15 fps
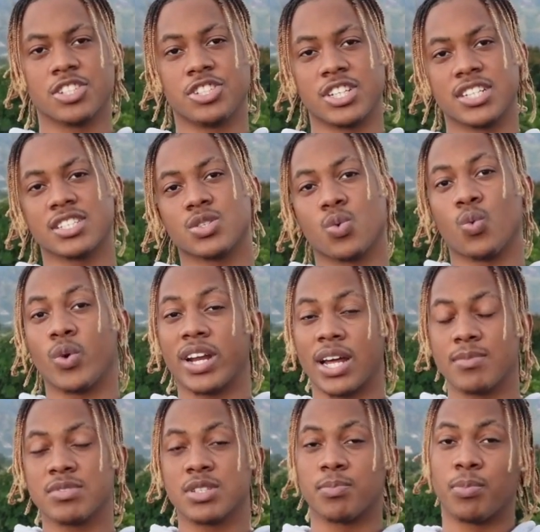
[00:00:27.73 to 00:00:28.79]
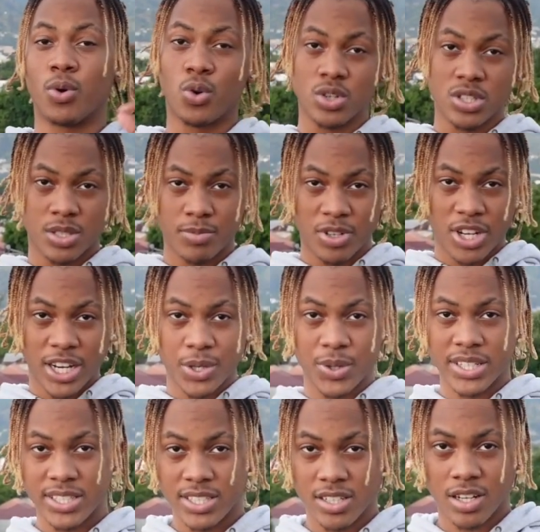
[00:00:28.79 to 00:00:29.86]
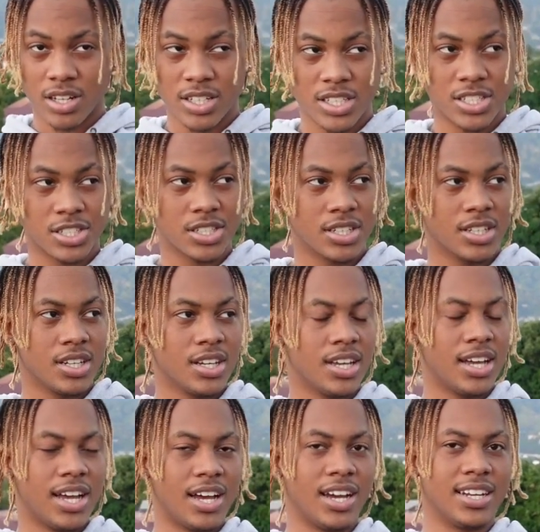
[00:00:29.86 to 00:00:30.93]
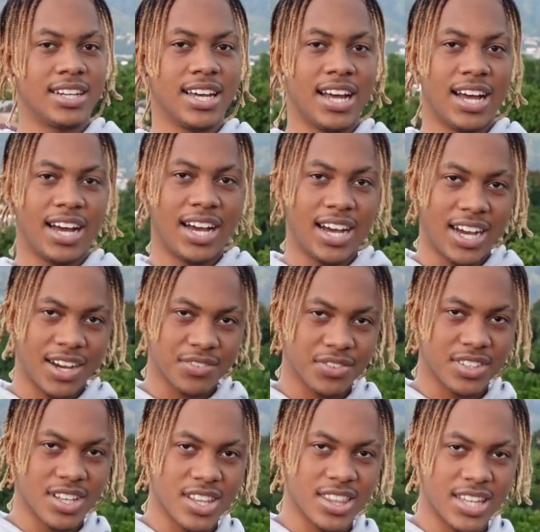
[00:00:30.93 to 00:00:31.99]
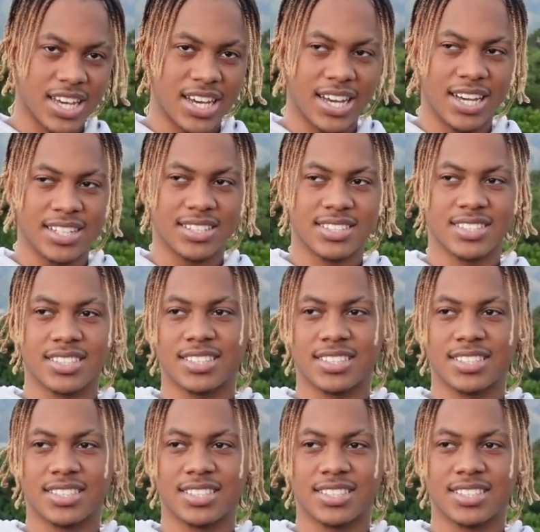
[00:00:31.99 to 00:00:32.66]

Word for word: suggests when I'm supposed to be graduating college, and after that.